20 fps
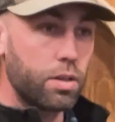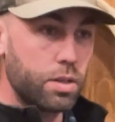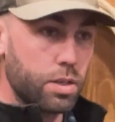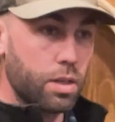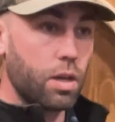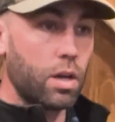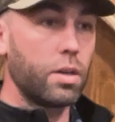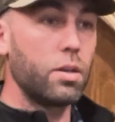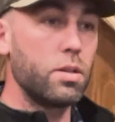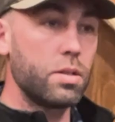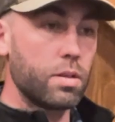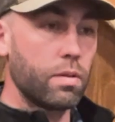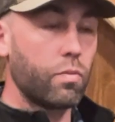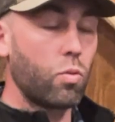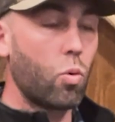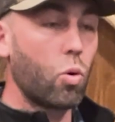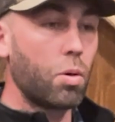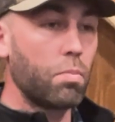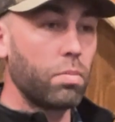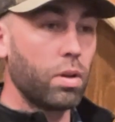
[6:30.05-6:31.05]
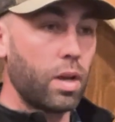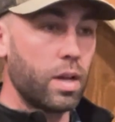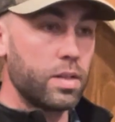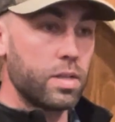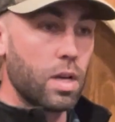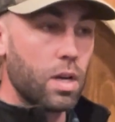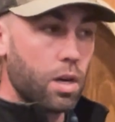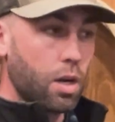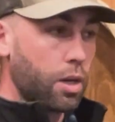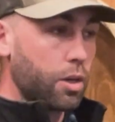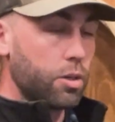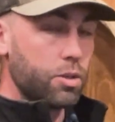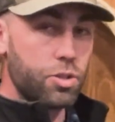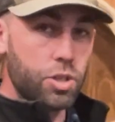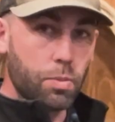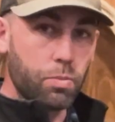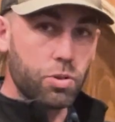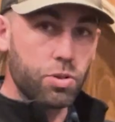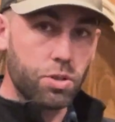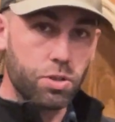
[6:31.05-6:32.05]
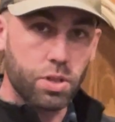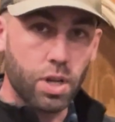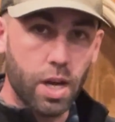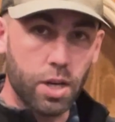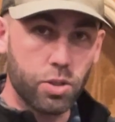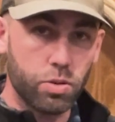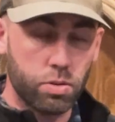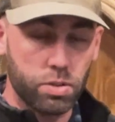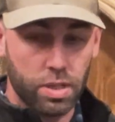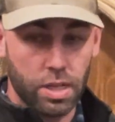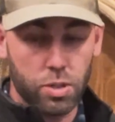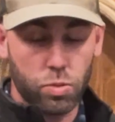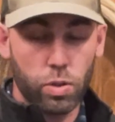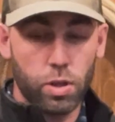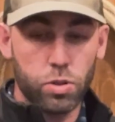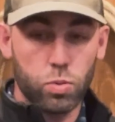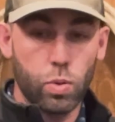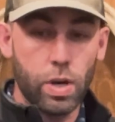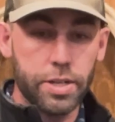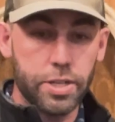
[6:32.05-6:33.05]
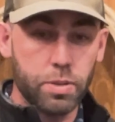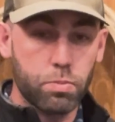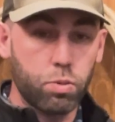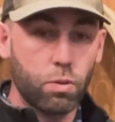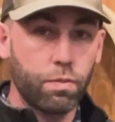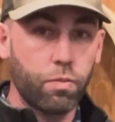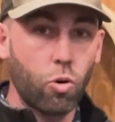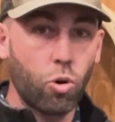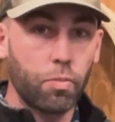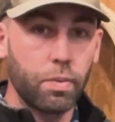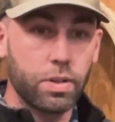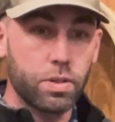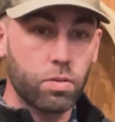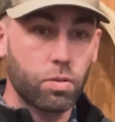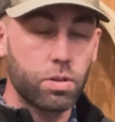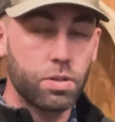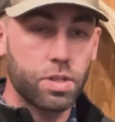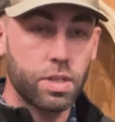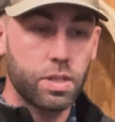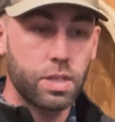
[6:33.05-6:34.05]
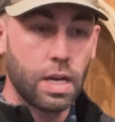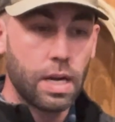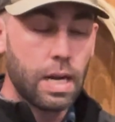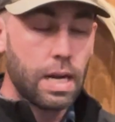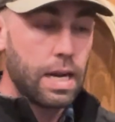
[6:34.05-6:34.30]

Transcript: and hundreds of warm bloods, hundreds jumpers, dressage horses, as well as Western performance horses,